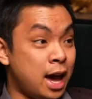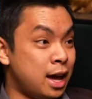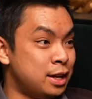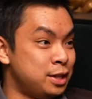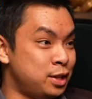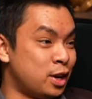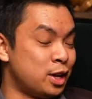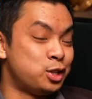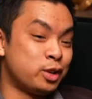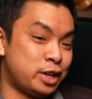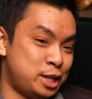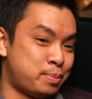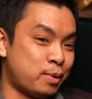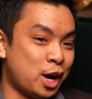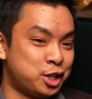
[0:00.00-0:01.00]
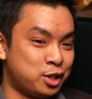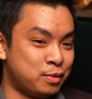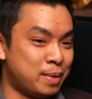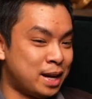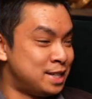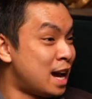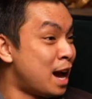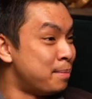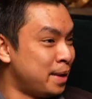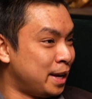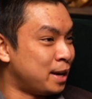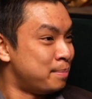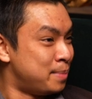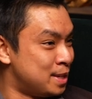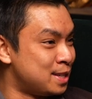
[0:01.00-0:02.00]
And, you know, I took inspiration from my dad
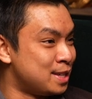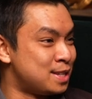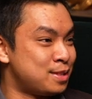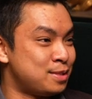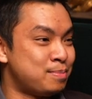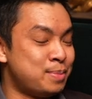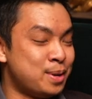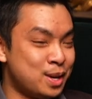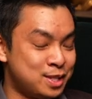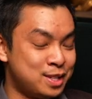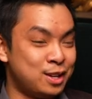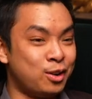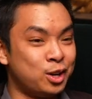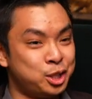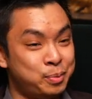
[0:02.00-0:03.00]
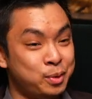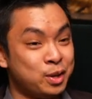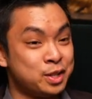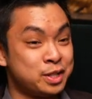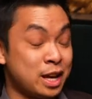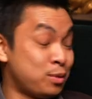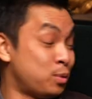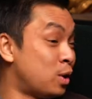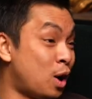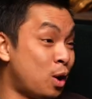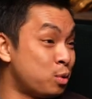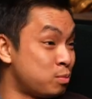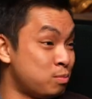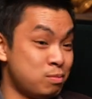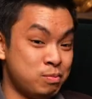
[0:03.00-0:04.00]
being a business person and entrepreneur. I was like, well,
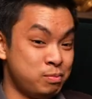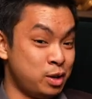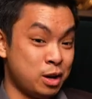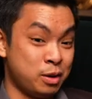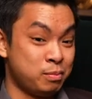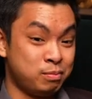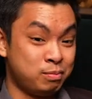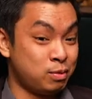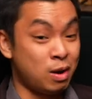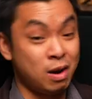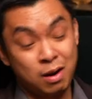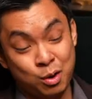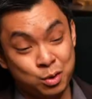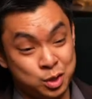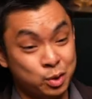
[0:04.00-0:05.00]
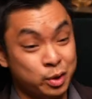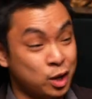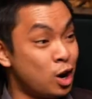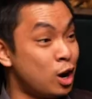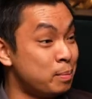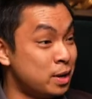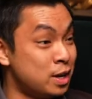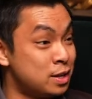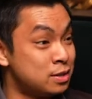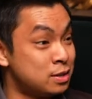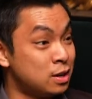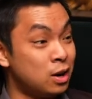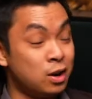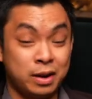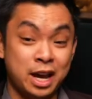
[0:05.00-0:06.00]
I'll, you know, I was doing
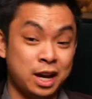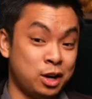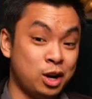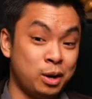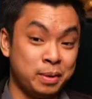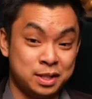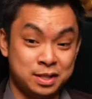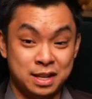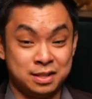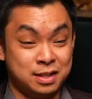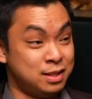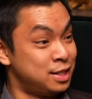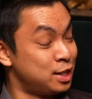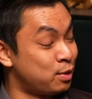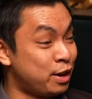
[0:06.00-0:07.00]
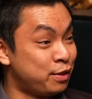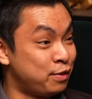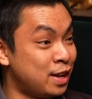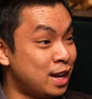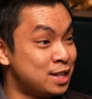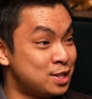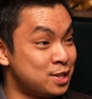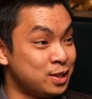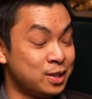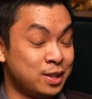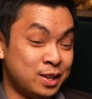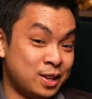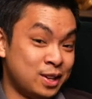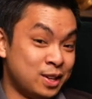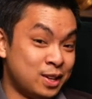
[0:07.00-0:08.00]
commerce. Oh, economics, there's a degree for that. So,
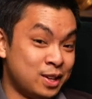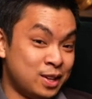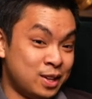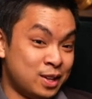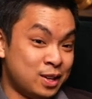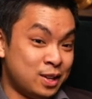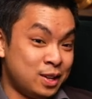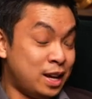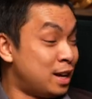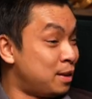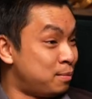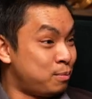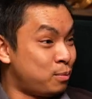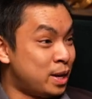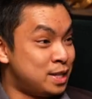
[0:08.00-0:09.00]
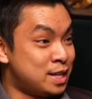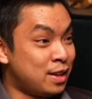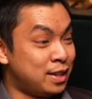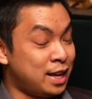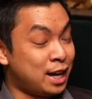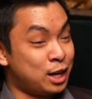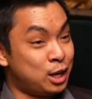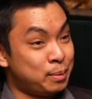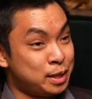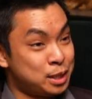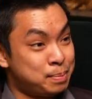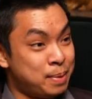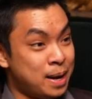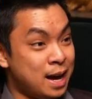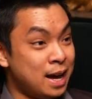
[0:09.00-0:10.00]
yeah, went down the
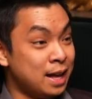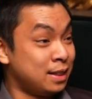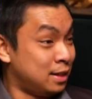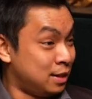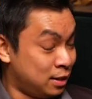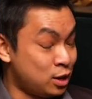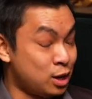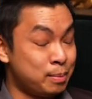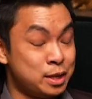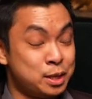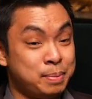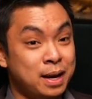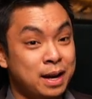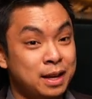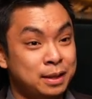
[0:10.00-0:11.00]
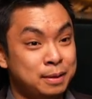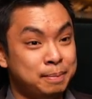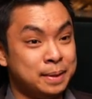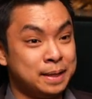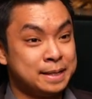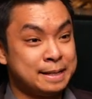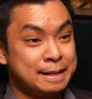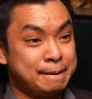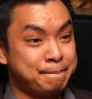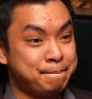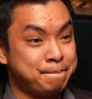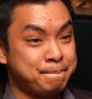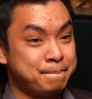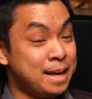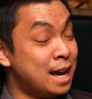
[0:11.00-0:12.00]
economics path and commerce path. But
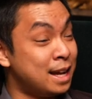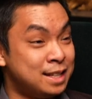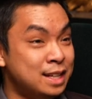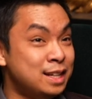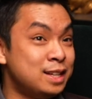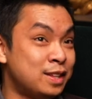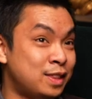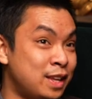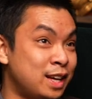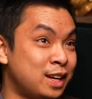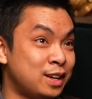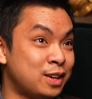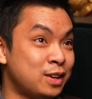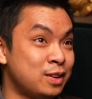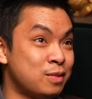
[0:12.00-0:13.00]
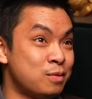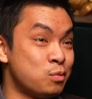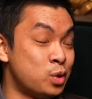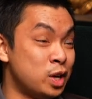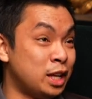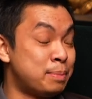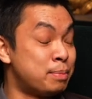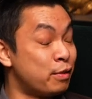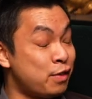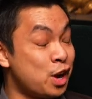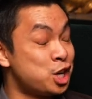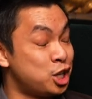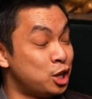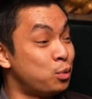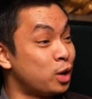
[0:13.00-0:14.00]
um, yeah, didn't think really
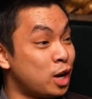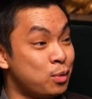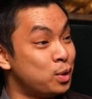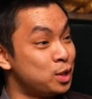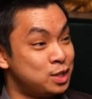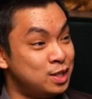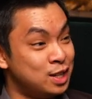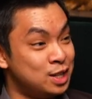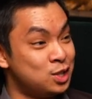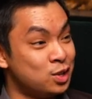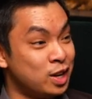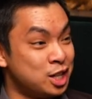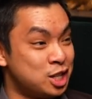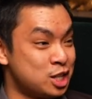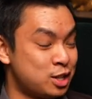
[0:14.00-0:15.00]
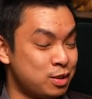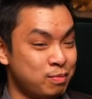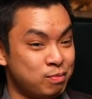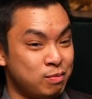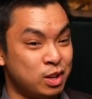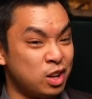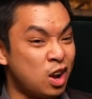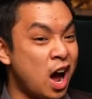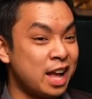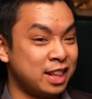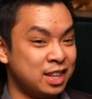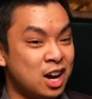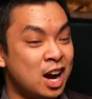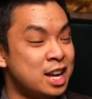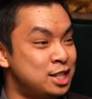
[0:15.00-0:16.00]
professionally what I wanted to do. I just
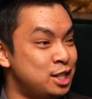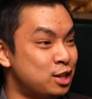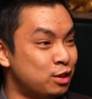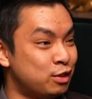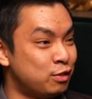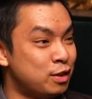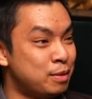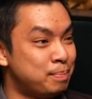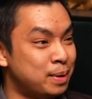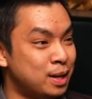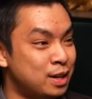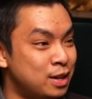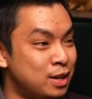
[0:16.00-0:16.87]
like the idea of it,